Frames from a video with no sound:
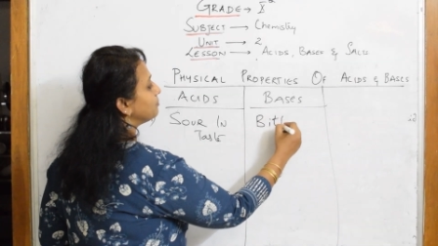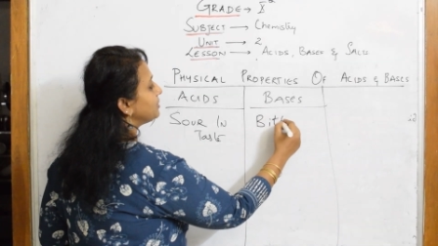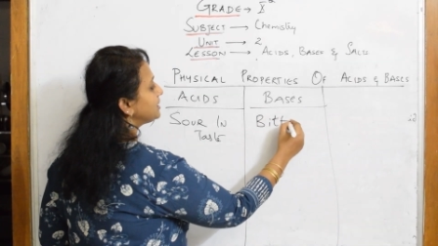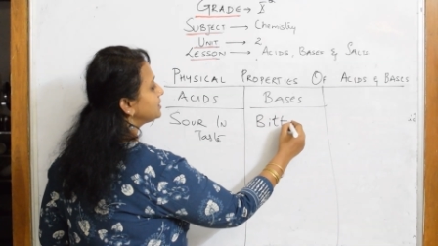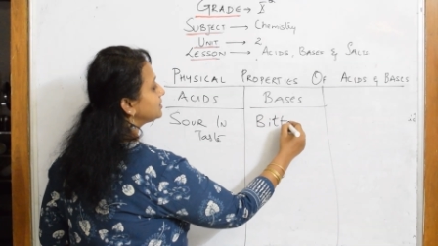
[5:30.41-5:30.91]

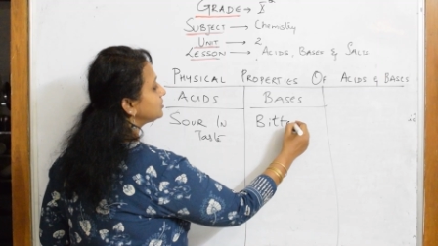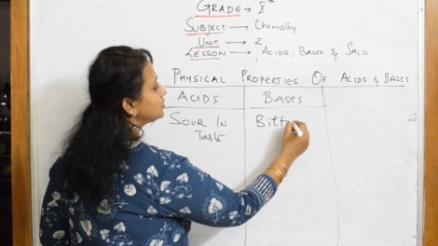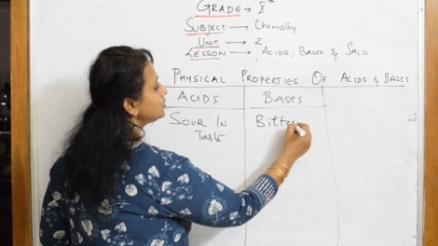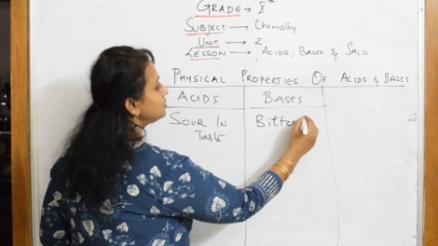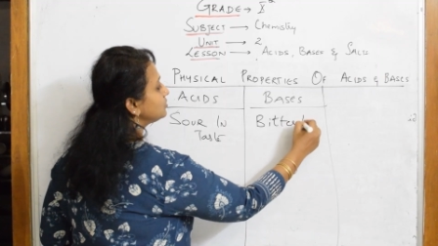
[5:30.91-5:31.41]
bitter
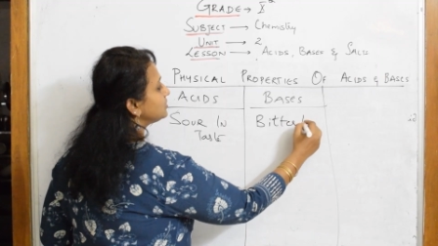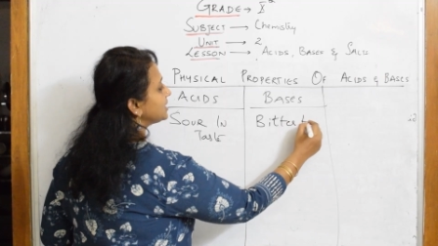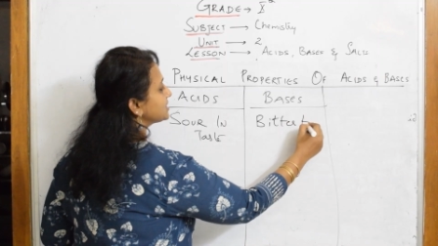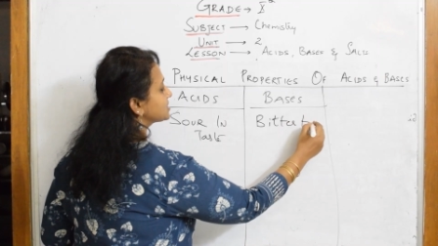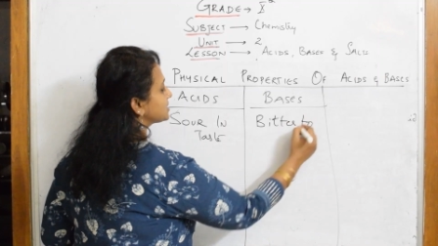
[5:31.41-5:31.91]
to
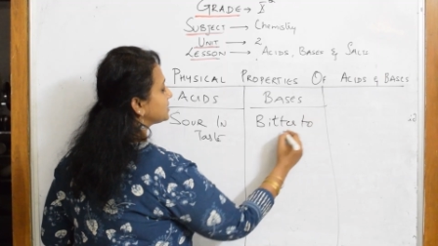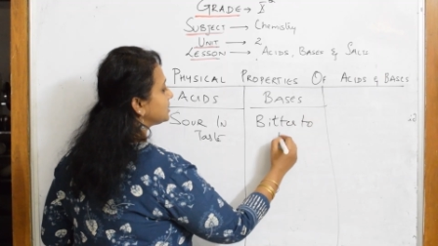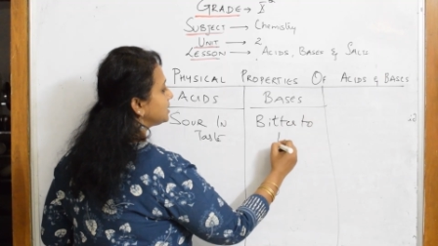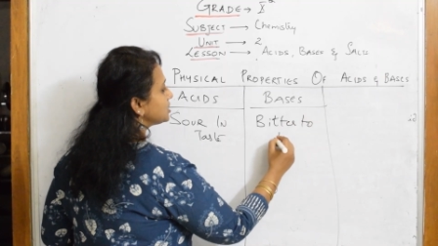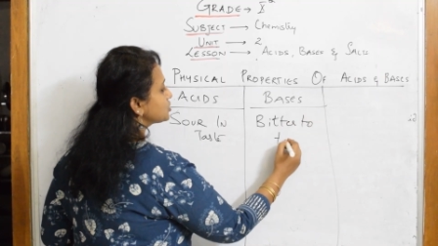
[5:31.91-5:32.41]
taste
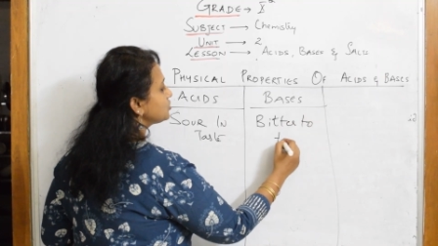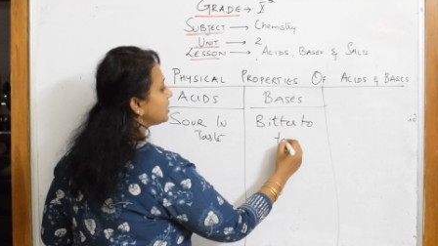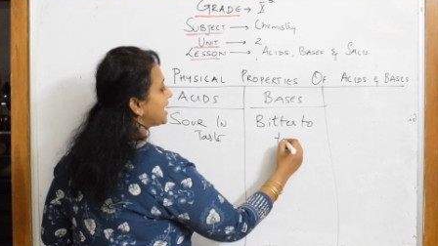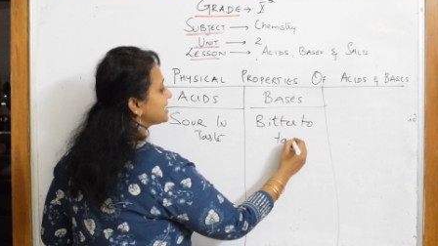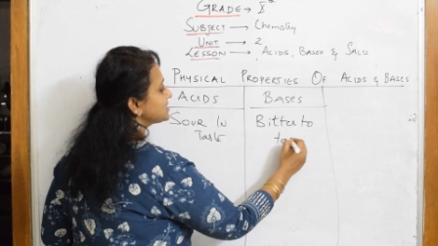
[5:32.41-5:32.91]

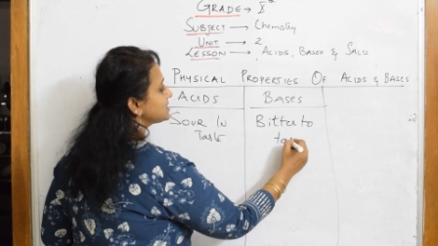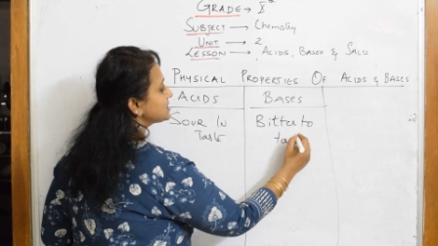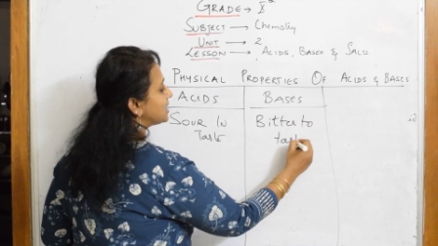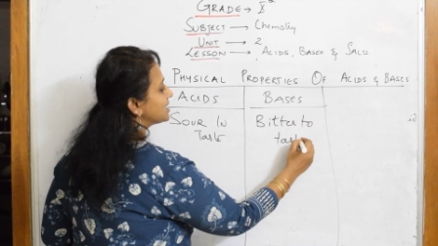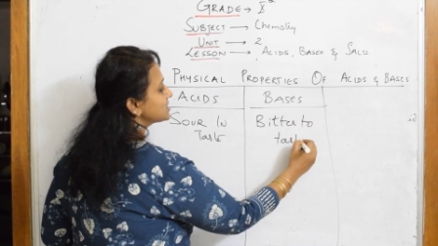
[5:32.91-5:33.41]
so acids
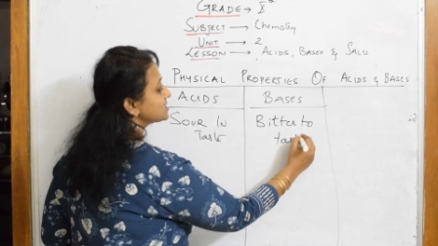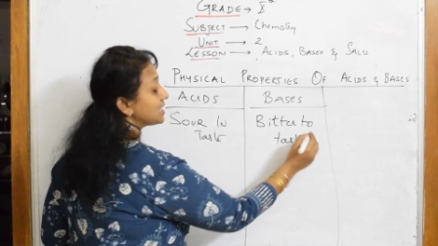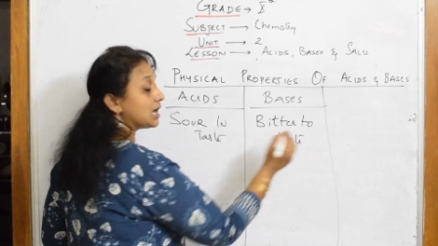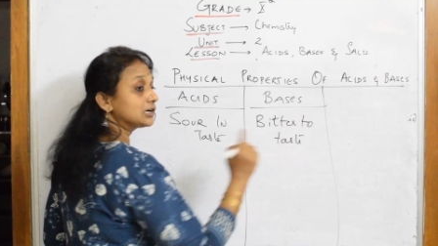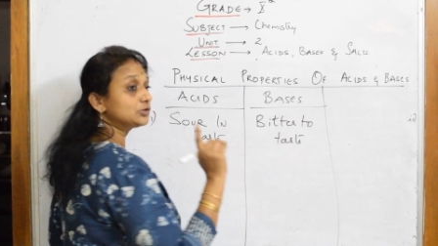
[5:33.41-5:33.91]
are
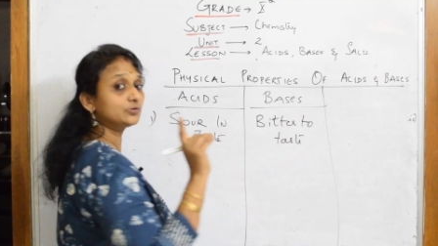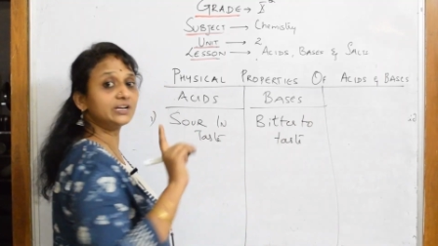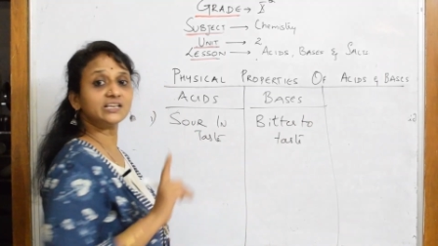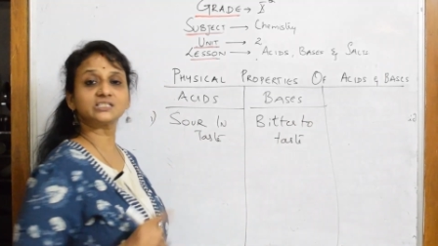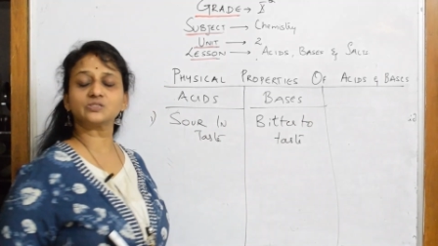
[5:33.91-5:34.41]
sour to
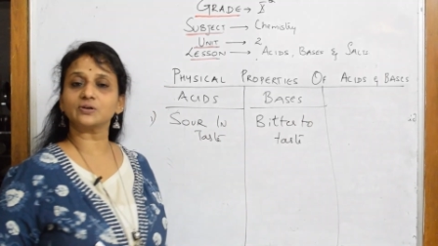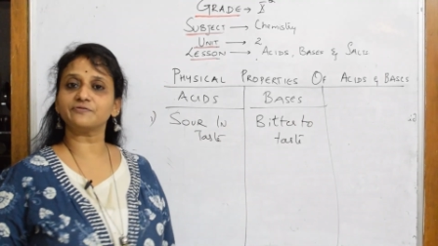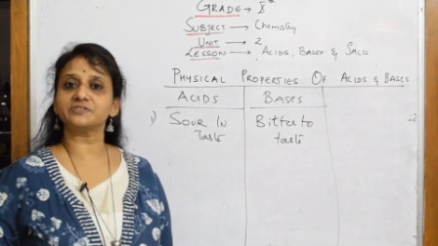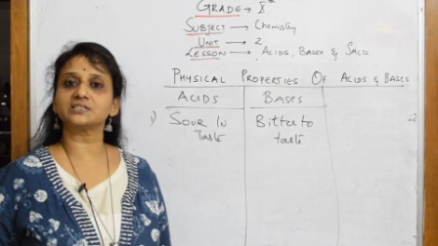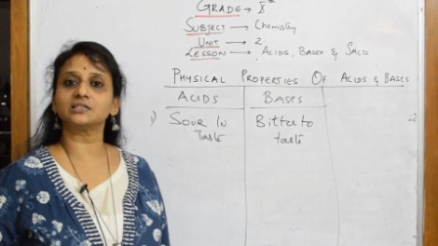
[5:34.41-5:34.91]
taste is
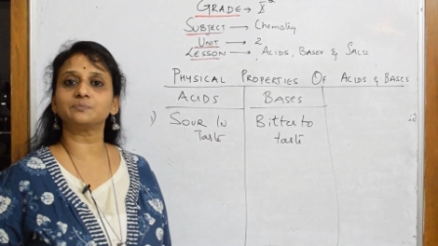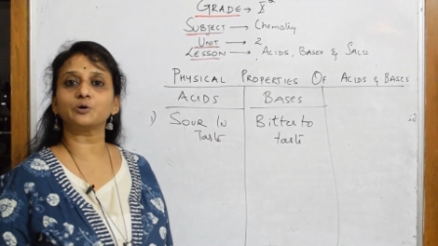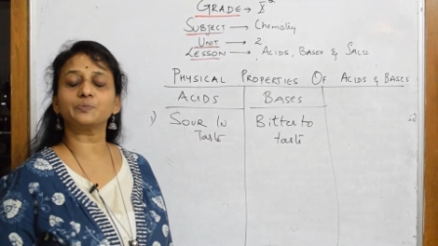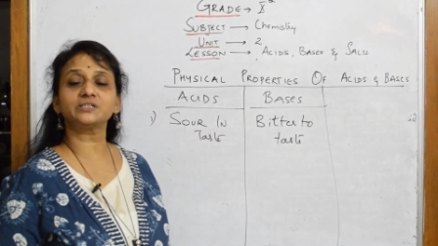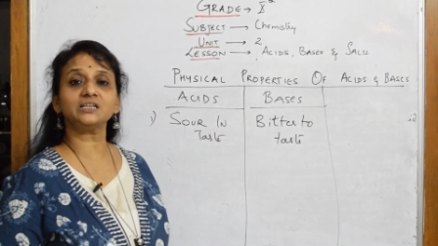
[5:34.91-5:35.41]
one physical
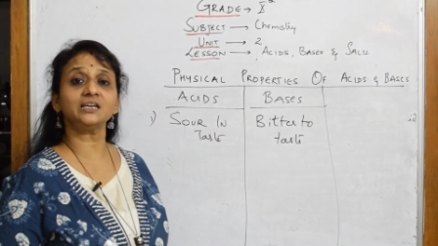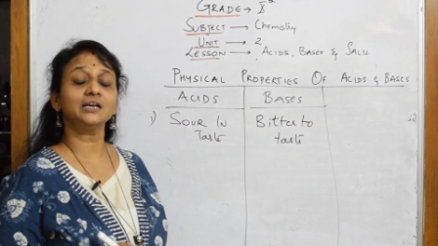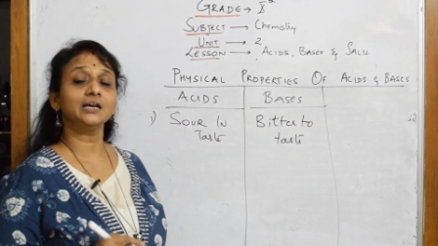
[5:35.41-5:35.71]
property